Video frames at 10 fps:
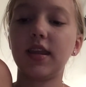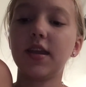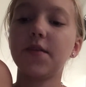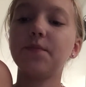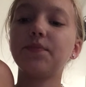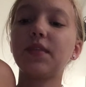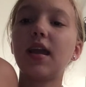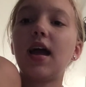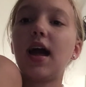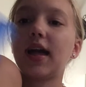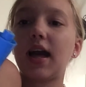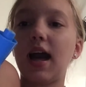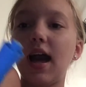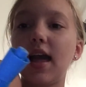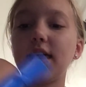here, I
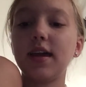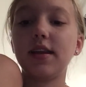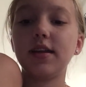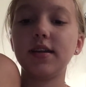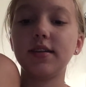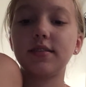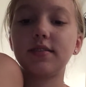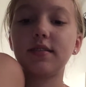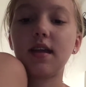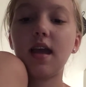got highlighters.